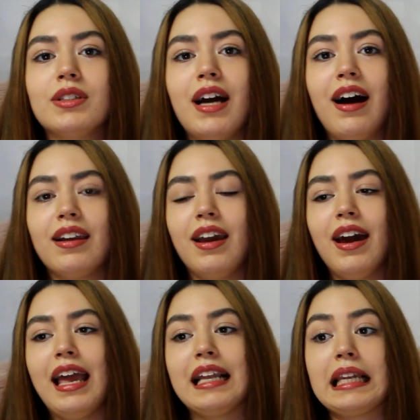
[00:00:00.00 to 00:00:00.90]
Sutaria,
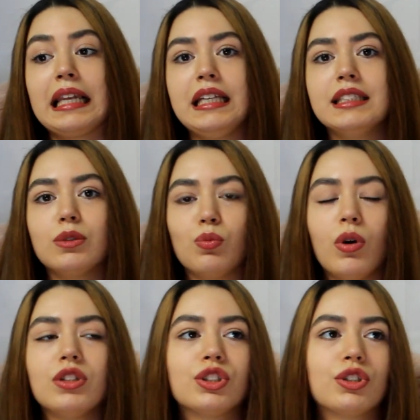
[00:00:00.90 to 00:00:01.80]
at least
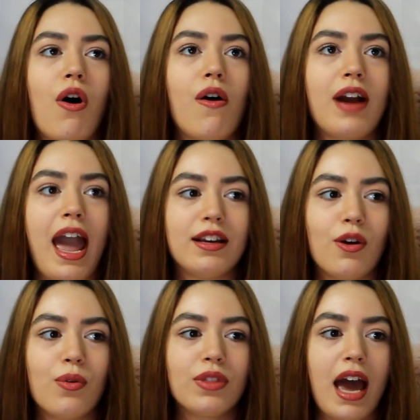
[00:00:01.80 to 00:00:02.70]
one song, I
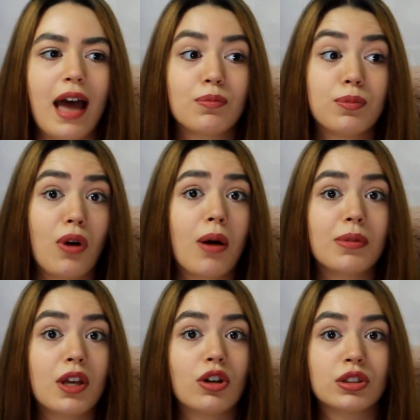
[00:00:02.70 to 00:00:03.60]
know that,
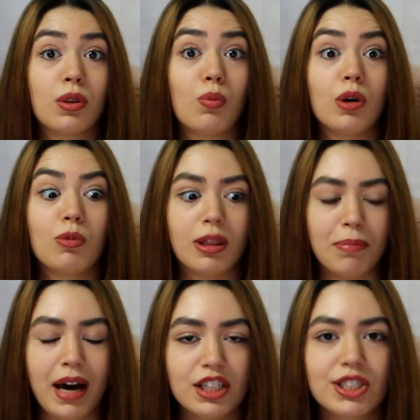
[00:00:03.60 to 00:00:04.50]
probably also the one with
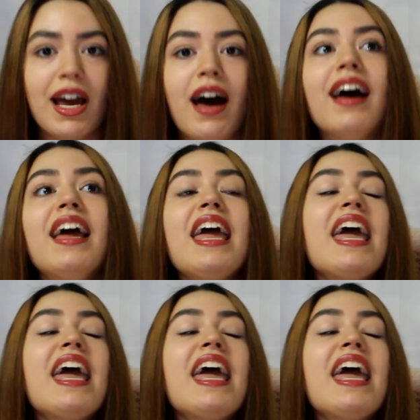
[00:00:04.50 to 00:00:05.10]
Bacha.